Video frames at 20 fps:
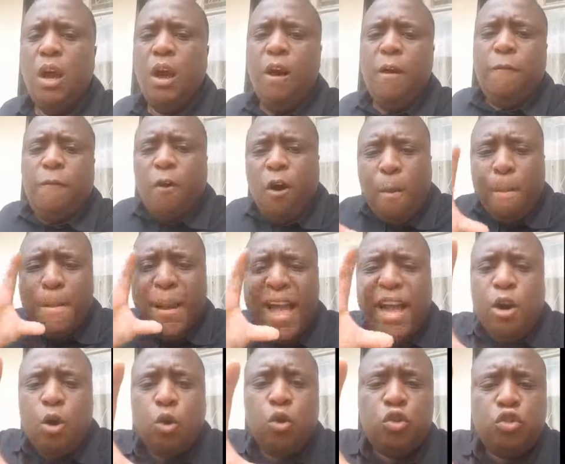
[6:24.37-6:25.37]
For a
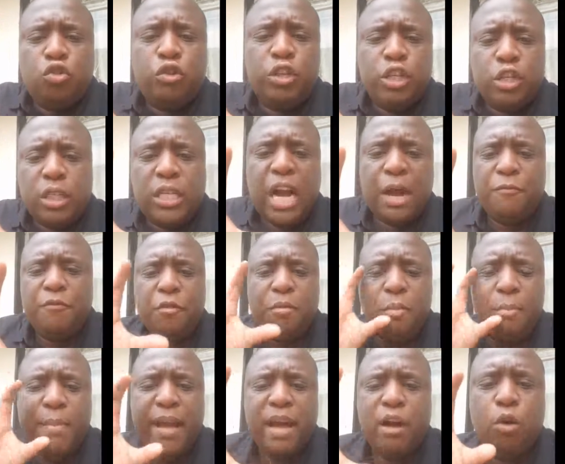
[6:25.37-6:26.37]
mango tree to come from
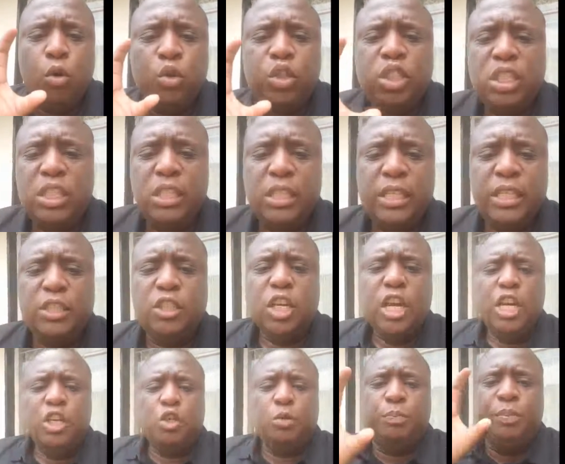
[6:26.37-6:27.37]
a mango seedling
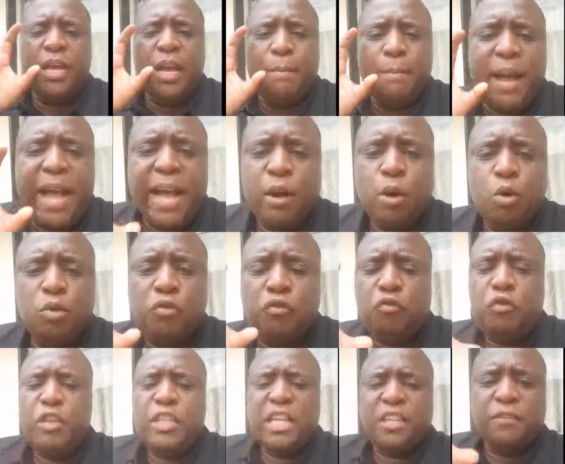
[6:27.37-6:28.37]
to be a mango
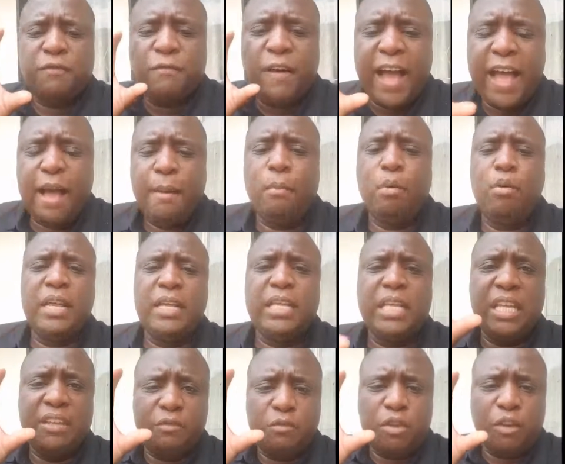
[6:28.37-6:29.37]
tree that's viable and
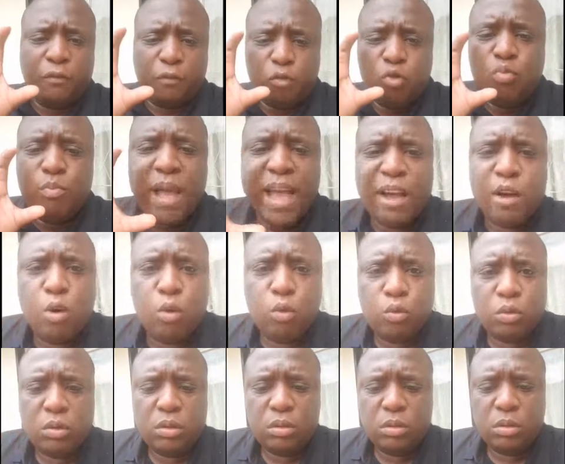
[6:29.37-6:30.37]
give you a few
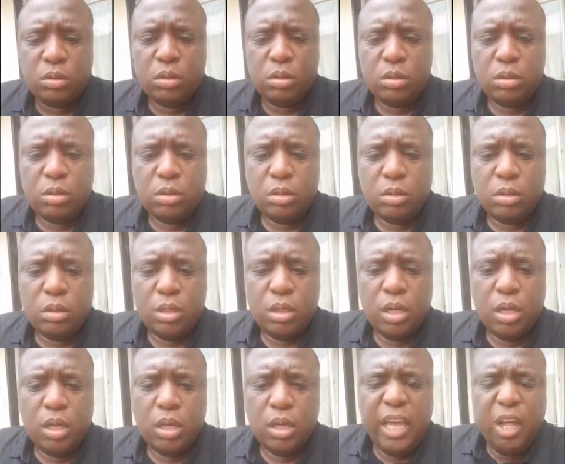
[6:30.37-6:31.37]
mangoes,
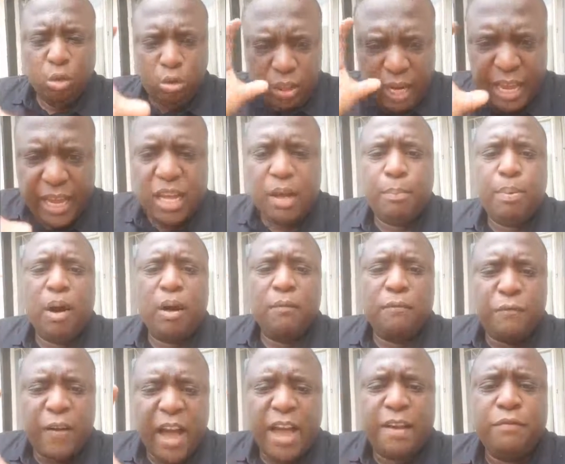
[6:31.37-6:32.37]
it'll take
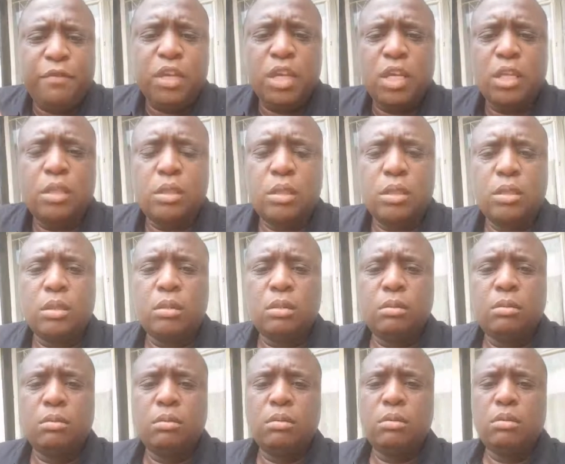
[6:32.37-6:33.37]
about 5 years
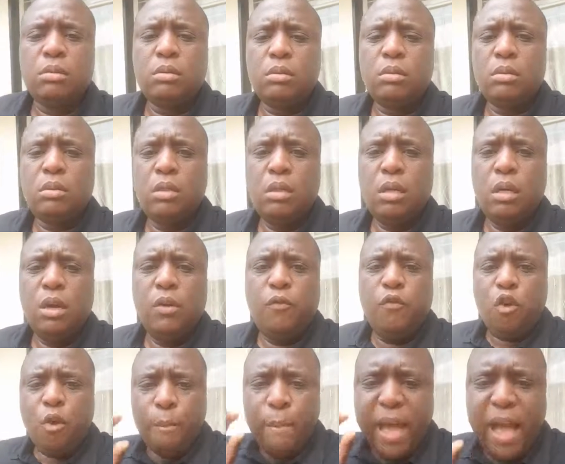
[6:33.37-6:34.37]

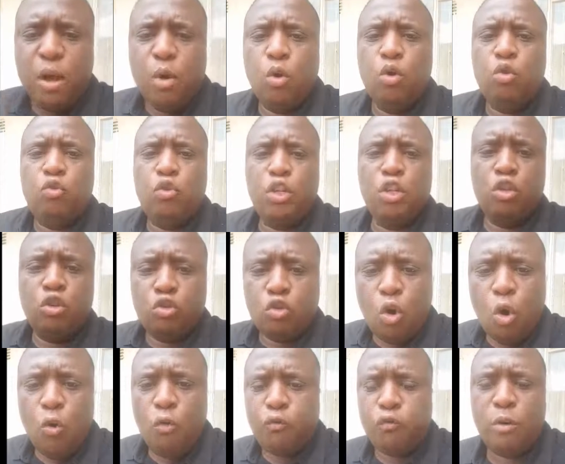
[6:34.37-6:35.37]
for a mango tree to
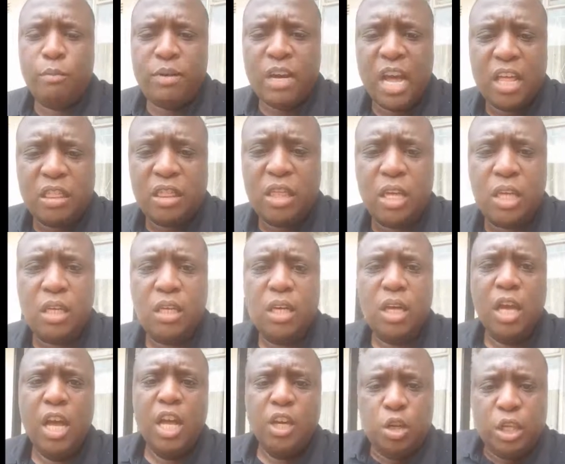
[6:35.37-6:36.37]
grow from nothing
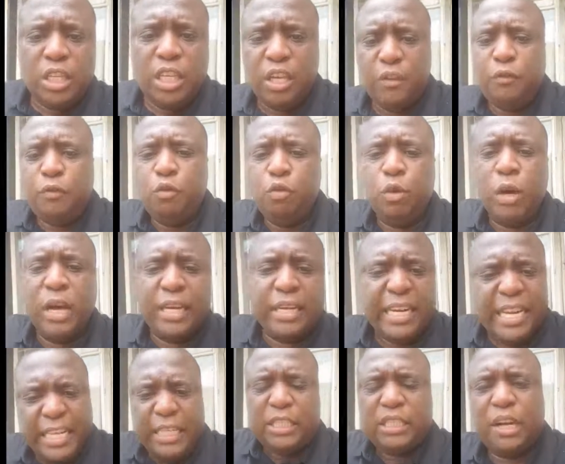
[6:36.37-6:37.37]
to give you at
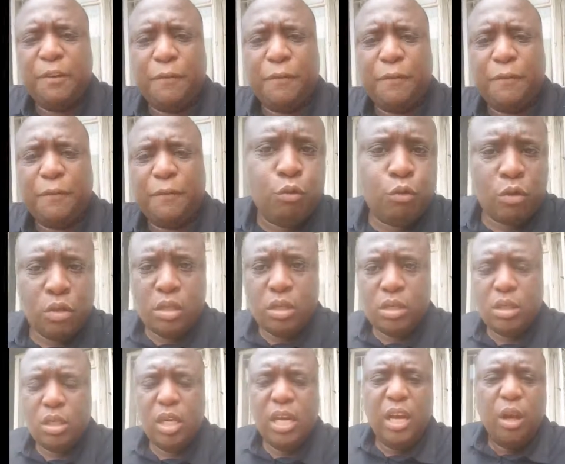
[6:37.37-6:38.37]
least a fruit.
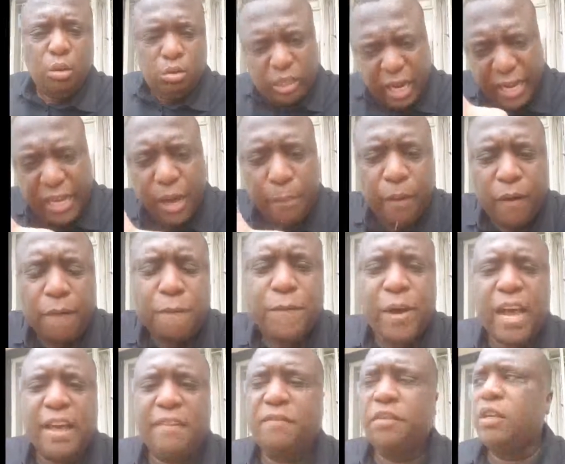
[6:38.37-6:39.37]
It'll take about
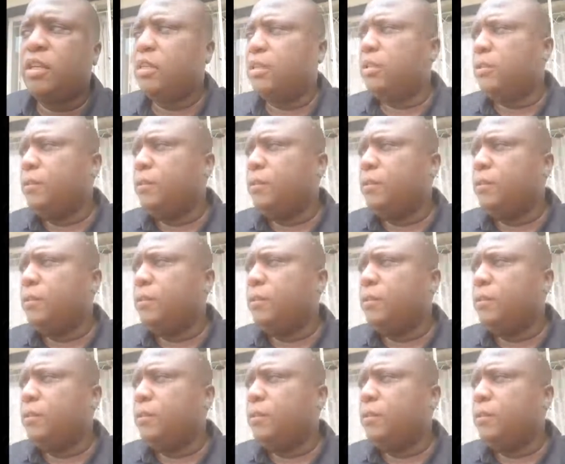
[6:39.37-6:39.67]
5 years.